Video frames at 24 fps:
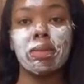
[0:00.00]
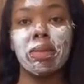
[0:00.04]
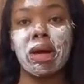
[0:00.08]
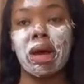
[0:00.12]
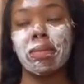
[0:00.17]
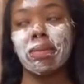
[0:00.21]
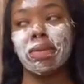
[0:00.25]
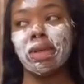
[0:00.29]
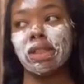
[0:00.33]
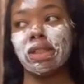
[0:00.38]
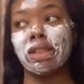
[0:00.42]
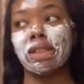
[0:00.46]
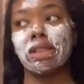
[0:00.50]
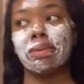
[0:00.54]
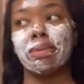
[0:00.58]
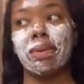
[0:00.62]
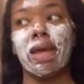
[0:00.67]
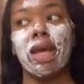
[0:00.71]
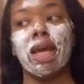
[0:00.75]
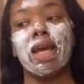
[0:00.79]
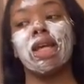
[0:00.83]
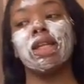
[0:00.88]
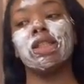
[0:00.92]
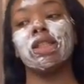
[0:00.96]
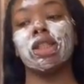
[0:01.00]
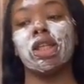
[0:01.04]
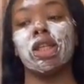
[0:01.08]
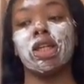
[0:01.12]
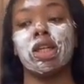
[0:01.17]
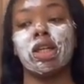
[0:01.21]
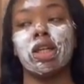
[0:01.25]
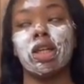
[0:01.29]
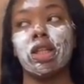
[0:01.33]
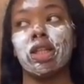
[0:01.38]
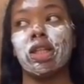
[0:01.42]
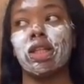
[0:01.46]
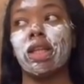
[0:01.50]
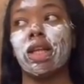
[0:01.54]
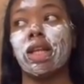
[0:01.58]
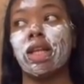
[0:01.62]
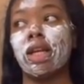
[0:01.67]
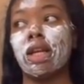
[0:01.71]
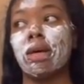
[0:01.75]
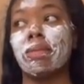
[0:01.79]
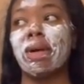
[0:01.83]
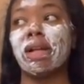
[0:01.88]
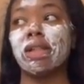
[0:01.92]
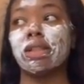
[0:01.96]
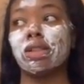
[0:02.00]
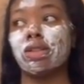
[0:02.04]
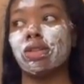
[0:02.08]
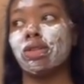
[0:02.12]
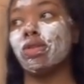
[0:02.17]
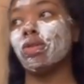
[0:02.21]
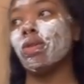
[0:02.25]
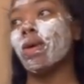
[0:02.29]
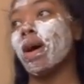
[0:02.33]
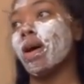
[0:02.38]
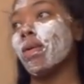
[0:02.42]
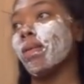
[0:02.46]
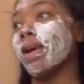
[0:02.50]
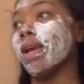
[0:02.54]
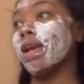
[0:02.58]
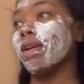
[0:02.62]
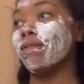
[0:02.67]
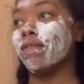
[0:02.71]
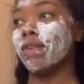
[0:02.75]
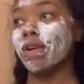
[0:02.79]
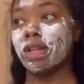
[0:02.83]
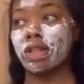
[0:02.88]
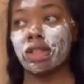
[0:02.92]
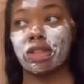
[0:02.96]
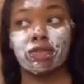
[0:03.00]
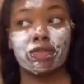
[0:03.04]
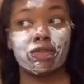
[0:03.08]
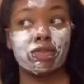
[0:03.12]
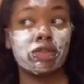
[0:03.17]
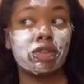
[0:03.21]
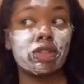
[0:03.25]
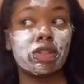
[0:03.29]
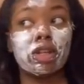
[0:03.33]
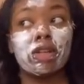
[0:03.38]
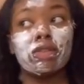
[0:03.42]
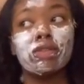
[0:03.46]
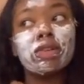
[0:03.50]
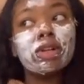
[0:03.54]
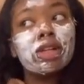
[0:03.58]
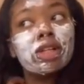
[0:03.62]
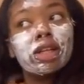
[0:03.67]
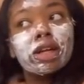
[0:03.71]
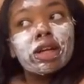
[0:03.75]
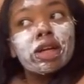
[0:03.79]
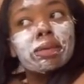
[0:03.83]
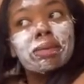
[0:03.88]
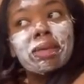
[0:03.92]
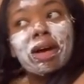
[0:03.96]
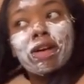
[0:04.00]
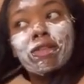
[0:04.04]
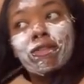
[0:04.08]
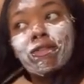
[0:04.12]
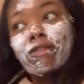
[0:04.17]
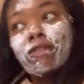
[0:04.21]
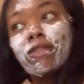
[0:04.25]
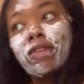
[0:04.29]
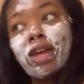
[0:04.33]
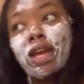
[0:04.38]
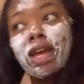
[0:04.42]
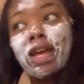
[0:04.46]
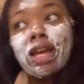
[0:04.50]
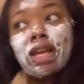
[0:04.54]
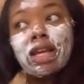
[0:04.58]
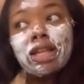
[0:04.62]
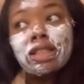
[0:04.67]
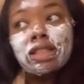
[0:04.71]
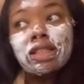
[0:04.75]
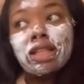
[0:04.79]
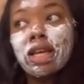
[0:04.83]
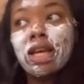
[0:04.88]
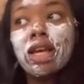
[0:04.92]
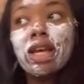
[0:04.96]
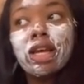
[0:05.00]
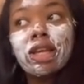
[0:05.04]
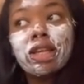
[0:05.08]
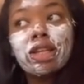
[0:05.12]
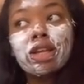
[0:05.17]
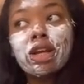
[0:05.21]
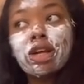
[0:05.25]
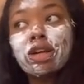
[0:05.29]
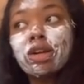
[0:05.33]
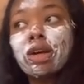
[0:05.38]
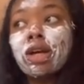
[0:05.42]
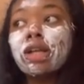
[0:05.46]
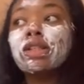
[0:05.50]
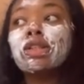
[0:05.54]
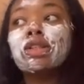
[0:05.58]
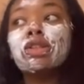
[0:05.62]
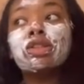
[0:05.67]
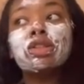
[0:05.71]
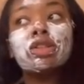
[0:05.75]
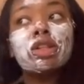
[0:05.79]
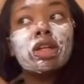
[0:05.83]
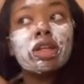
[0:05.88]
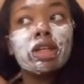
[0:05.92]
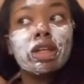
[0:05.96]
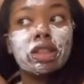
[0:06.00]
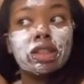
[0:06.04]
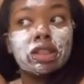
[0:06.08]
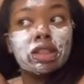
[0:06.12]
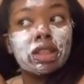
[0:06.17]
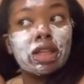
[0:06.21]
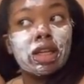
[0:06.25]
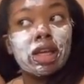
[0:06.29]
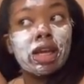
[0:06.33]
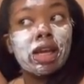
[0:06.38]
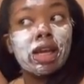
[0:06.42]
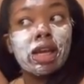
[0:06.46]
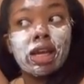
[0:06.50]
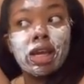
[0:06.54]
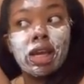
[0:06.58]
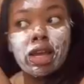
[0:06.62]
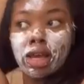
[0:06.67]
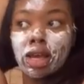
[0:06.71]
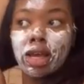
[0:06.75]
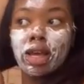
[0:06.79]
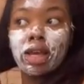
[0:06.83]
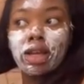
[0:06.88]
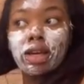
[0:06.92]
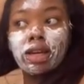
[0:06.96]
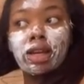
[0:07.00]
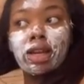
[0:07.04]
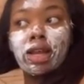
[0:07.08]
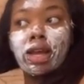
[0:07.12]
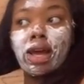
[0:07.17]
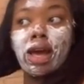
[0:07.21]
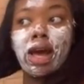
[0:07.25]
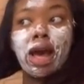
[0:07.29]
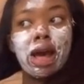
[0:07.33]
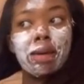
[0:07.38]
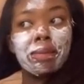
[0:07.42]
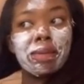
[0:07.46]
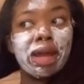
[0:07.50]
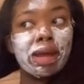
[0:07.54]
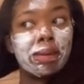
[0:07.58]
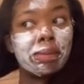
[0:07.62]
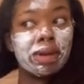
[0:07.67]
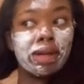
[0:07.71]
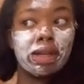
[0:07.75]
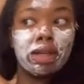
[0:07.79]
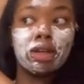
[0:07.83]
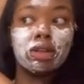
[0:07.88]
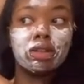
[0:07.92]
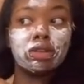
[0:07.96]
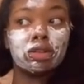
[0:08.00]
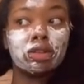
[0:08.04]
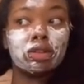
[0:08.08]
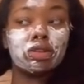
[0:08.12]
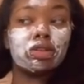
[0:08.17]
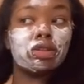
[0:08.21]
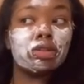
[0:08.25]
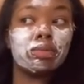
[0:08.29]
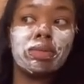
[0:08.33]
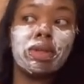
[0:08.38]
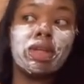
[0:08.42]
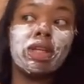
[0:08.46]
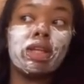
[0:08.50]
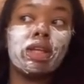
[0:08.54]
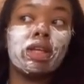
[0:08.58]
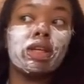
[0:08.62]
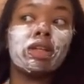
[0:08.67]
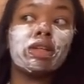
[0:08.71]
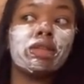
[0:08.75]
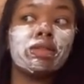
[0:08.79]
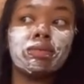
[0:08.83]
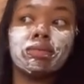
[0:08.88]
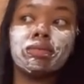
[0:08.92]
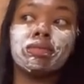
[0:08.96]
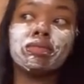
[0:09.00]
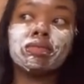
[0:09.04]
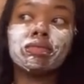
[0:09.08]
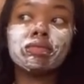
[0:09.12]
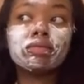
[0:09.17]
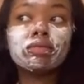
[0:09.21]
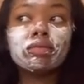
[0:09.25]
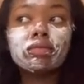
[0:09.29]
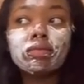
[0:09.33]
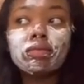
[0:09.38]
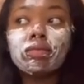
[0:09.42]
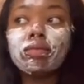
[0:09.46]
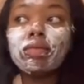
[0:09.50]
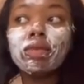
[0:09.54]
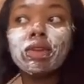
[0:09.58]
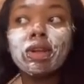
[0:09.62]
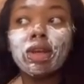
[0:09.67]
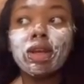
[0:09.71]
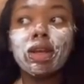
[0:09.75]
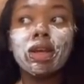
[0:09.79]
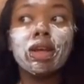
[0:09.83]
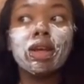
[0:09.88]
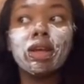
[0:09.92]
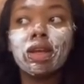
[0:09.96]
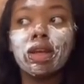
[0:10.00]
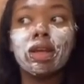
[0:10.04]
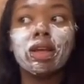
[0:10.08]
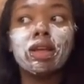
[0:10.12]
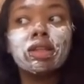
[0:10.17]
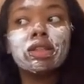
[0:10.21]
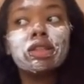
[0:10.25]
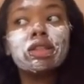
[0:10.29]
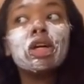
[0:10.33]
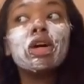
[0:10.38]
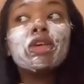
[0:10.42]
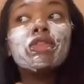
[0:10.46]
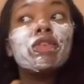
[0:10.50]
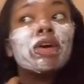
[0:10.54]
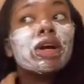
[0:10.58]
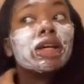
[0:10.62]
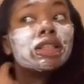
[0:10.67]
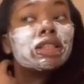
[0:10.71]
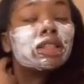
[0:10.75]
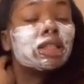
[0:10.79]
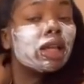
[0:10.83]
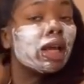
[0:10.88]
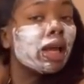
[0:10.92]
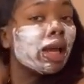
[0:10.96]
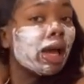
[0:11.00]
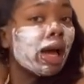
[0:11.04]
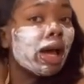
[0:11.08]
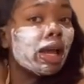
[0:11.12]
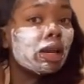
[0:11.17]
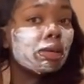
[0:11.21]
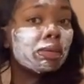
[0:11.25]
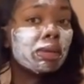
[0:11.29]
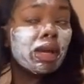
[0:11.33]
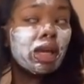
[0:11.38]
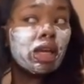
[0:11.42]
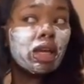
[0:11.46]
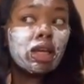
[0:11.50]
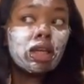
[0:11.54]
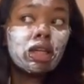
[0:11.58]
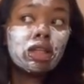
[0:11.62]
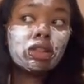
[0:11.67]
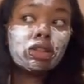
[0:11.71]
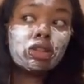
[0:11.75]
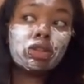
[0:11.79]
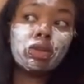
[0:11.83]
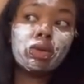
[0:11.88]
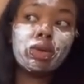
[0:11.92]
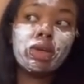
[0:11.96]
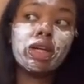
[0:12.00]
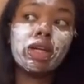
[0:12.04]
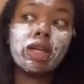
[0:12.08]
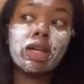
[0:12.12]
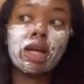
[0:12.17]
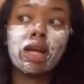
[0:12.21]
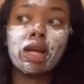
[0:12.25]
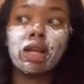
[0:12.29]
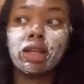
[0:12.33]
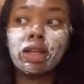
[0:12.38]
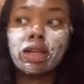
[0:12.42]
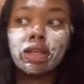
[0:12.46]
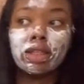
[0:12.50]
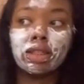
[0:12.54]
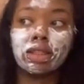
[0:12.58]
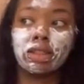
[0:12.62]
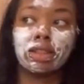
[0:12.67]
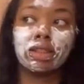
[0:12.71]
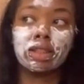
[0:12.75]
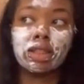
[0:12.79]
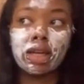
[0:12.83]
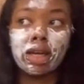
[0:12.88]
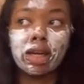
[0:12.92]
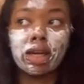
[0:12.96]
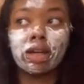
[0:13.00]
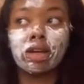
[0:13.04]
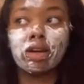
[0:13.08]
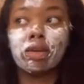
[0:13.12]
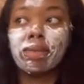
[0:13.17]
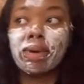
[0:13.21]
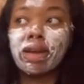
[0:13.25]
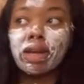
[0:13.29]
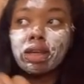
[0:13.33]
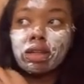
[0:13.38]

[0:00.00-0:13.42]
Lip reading: my business page, and another thing that I'm about to do while I'm waiting for this stuff to clear my face. Y'all know I told y'all yesterday that I make money on social media. So far today, I made $20. I gotta go back